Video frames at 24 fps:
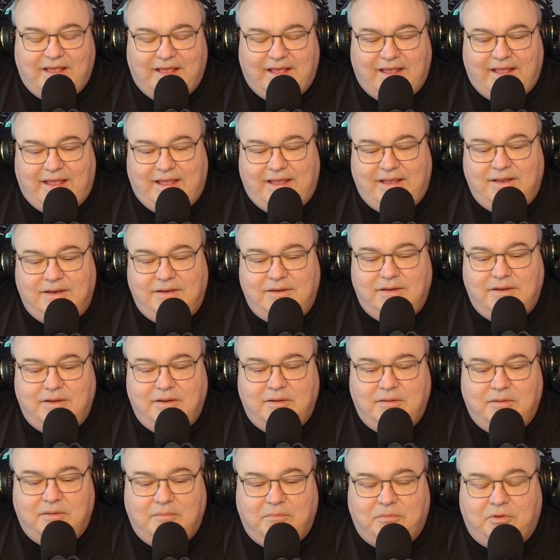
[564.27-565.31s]

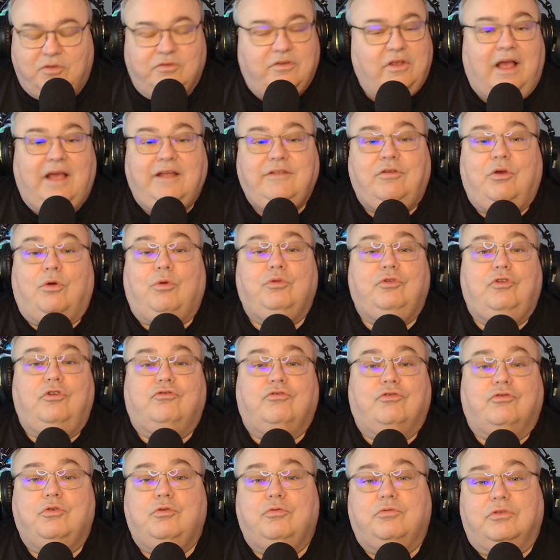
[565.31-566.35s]
because I told the
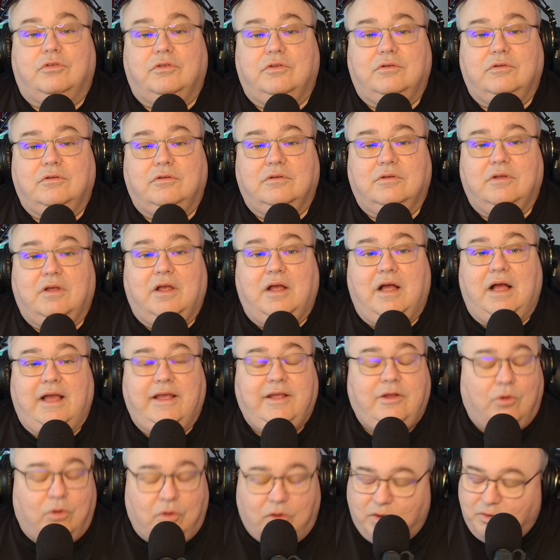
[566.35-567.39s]
truth. I
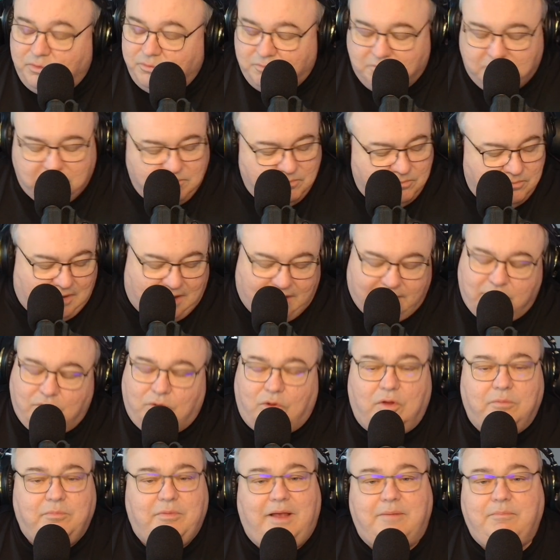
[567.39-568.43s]
called
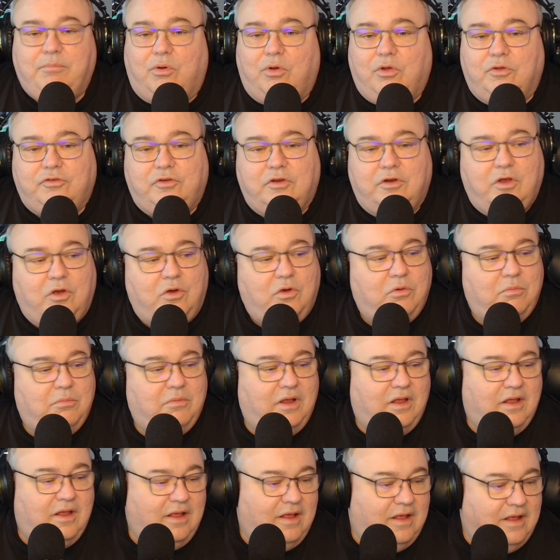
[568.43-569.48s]
my boss at home.
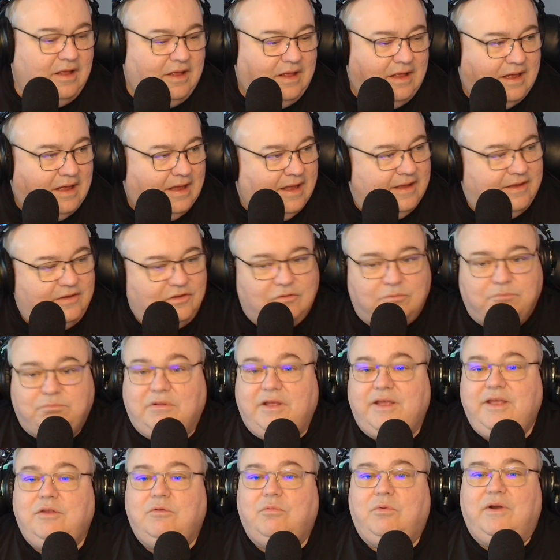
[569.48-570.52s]
I
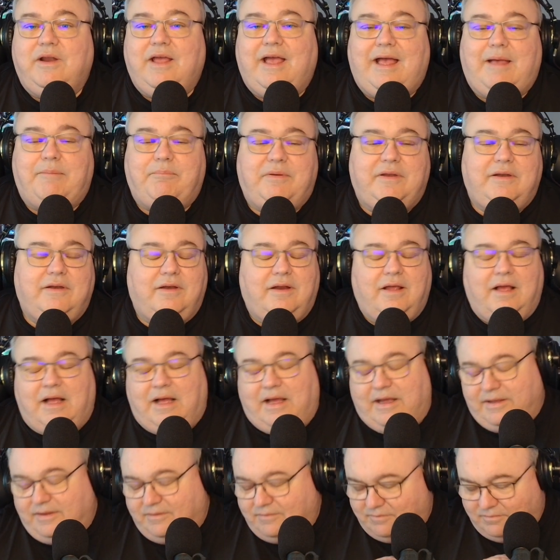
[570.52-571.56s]
explained what happened.
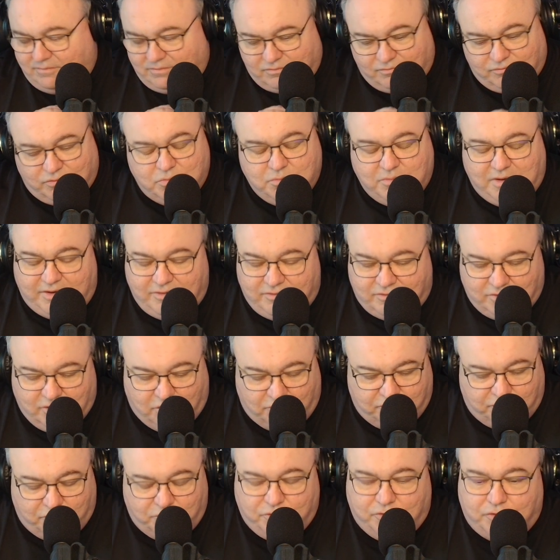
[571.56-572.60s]
I threw
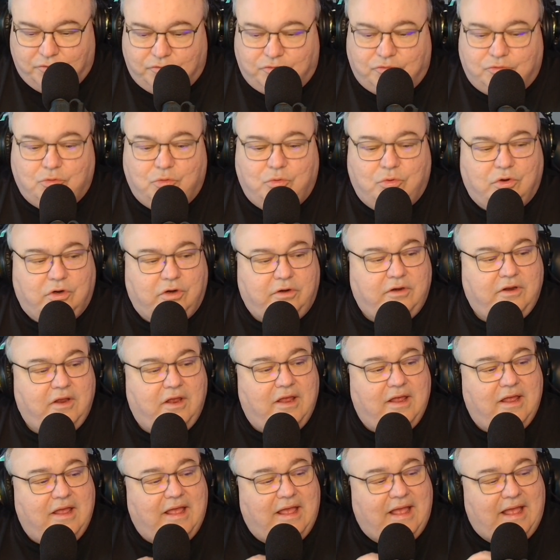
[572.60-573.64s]
myself on the sword
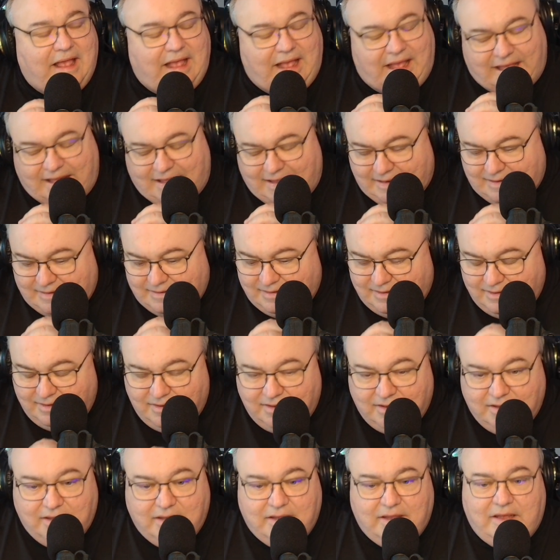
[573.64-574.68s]
and
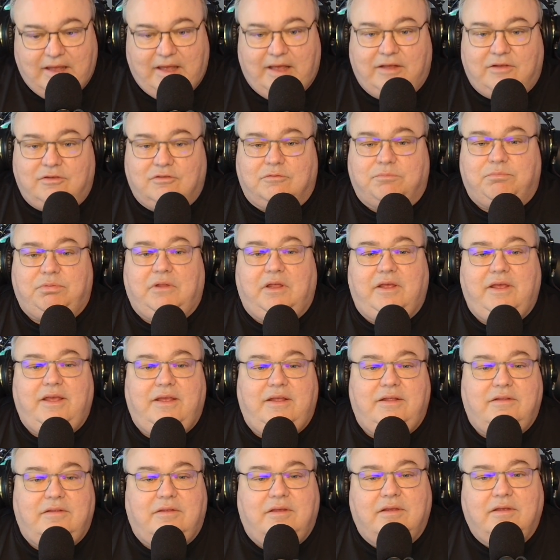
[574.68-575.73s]

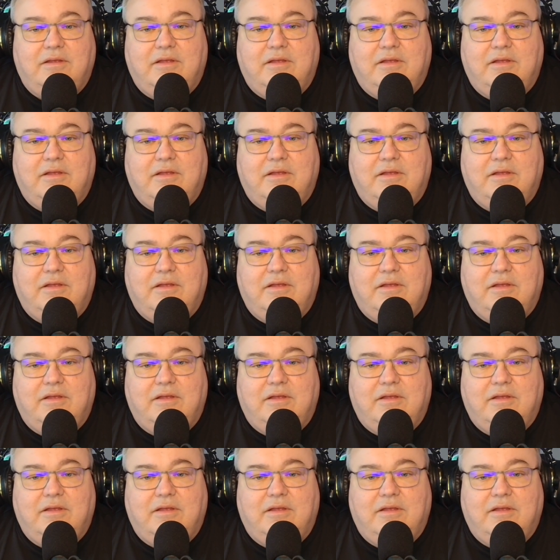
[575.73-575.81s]
explained,